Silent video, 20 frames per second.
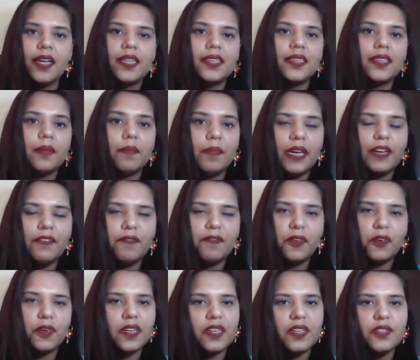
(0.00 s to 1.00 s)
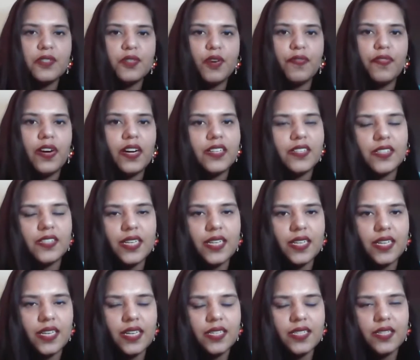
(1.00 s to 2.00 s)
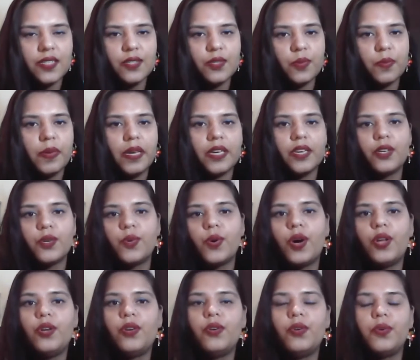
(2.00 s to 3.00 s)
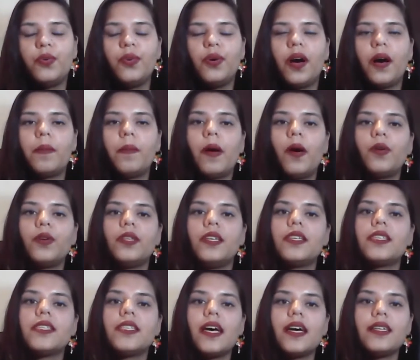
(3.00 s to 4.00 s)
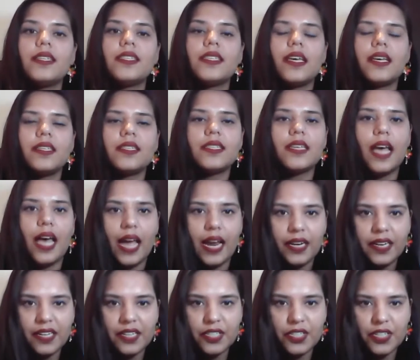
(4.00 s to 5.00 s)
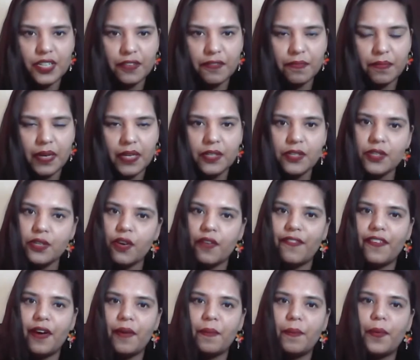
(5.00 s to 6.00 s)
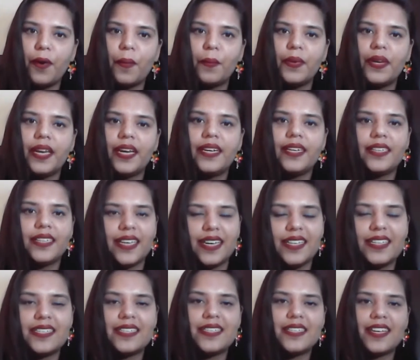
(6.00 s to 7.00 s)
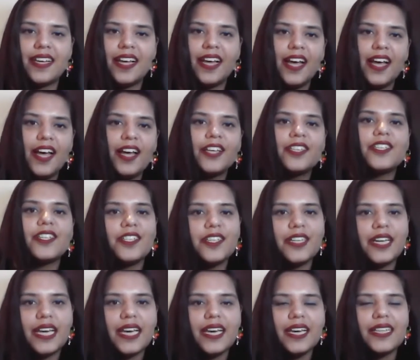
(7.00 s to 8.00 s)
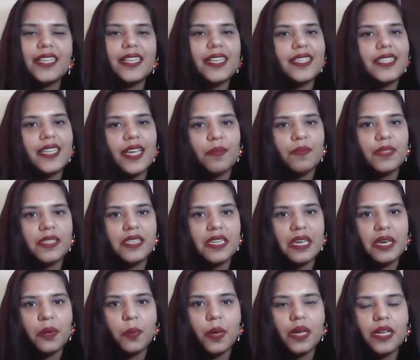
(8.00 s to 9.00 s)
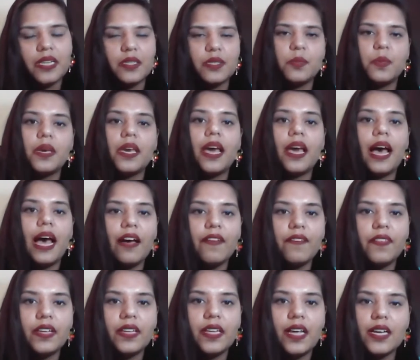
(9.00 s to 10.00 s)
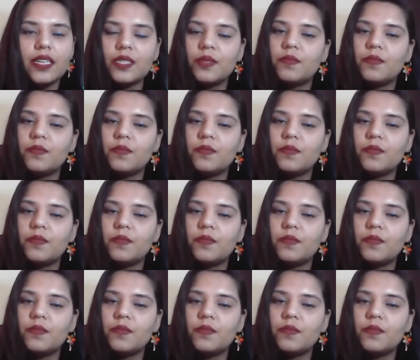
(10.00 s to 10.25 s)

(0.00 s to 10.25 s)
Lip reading: The main focus of our series is to make you all know about the success and achievements of our prominent guest. So today, in the same sequence, we have with us